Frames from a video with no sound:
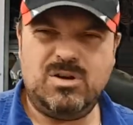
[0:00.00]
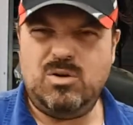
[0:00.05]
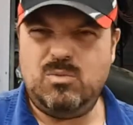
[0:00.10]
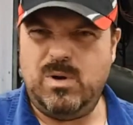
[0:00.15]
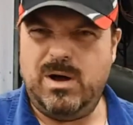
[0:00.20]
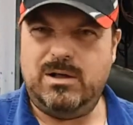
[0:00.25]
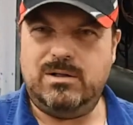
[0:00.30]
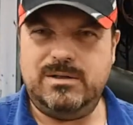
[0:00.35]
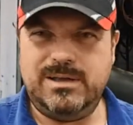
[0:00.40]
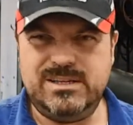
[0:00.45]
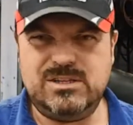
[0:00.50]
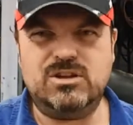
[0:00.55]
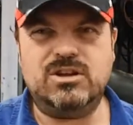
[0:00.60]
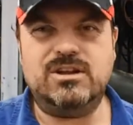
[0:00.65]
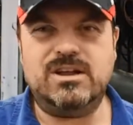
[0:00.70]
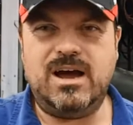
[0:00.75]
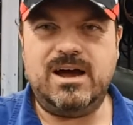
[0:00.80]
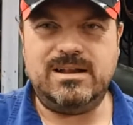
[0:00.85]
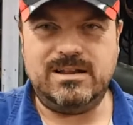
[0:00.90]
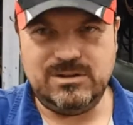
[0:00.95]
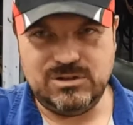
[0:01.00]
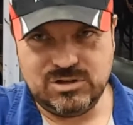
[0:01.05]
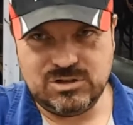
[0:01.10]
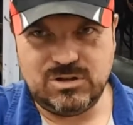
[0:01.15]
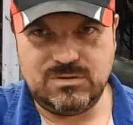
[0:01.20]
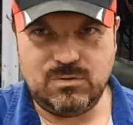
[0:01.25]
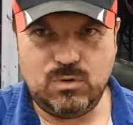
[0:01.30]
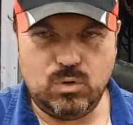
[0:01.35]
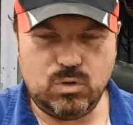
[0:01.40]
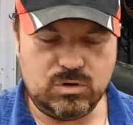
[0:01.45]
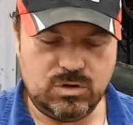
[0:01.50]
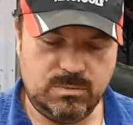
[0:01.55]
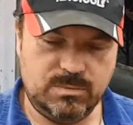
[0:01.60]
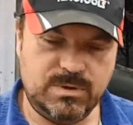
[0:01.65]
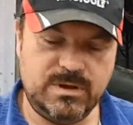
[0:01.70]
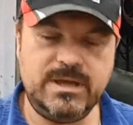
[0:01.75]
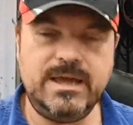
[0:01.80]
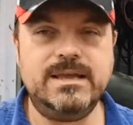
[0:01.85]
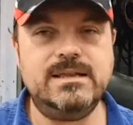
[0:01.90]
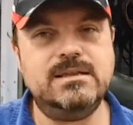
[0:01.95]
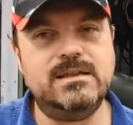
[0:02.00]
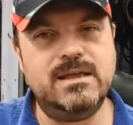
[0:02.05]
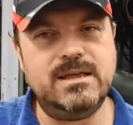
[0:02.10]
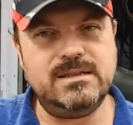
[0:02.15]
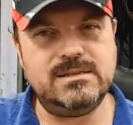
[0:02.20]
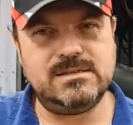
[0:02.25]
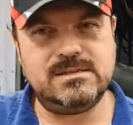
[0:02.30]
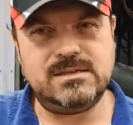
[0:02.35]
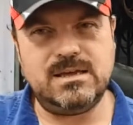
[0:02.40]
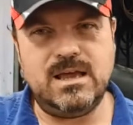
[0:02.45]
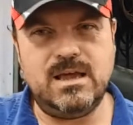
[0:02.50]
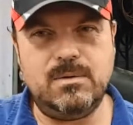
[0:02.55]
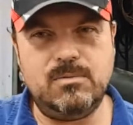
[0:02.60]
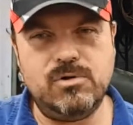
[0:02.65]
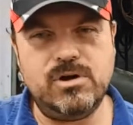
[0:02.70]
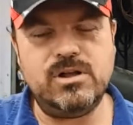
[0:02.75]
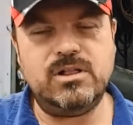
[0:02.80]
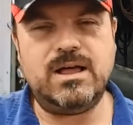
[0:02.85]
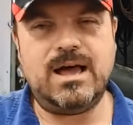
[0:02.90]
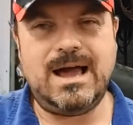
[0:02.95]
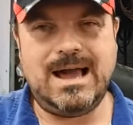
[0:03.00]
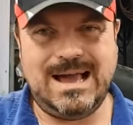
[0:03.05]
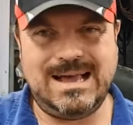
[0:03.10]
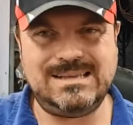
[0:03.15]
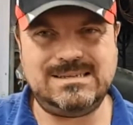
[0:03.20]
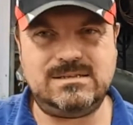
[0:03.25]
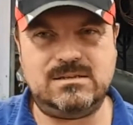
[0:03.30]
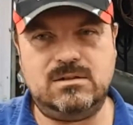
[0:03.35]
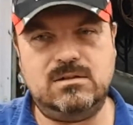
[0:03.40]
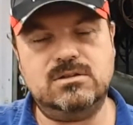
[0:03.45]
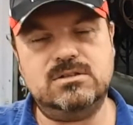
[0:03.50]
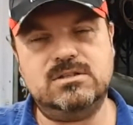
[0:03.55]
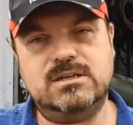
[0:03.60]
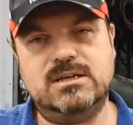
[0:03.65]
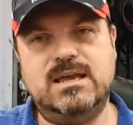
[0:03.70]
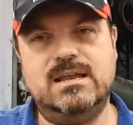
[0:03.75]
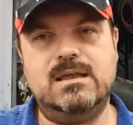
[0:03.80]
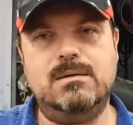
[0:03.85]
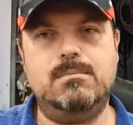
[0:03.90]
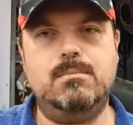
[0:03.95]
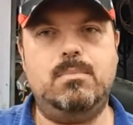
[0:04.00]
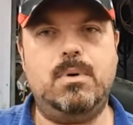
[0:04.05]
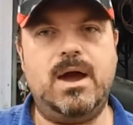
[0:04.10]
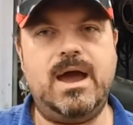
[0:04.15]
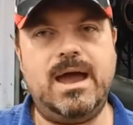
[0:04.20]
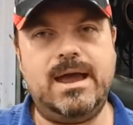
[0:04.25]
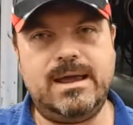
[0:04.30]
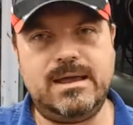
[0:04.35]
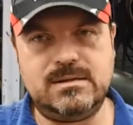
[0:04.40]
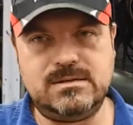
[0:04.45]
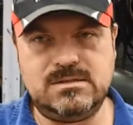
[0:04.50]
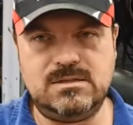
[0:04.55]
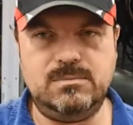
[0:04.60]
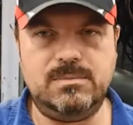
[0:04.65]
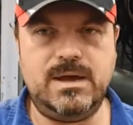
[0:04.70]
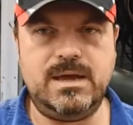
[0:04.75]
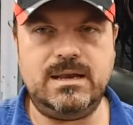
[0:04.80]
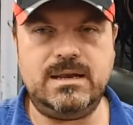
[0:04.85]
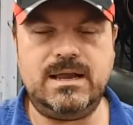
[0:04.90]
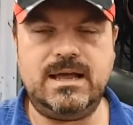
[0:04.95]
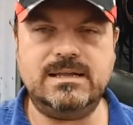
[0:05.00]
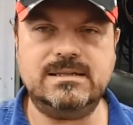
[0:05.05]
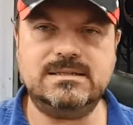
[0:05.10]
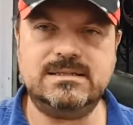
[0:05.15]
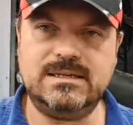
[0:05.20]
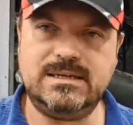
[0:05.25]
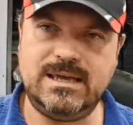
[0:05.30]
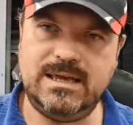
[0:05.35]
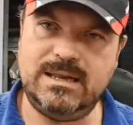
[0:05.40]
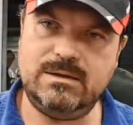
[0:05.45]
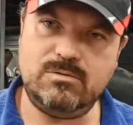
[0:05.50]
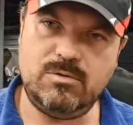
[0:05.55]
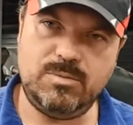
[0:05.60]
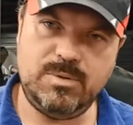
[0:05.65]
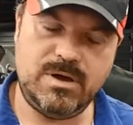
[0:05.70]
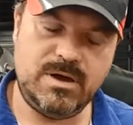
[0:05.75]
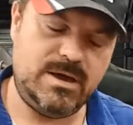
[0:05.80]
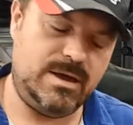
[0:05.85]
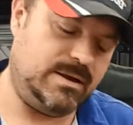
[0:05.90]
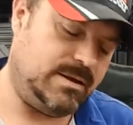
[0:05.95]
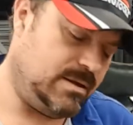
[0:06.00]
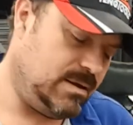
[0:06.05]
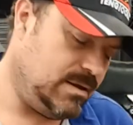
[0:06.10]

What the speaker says: well, it's on an island just off Auckland, but it's a real hassle to get it back to the mainland to get it repaired.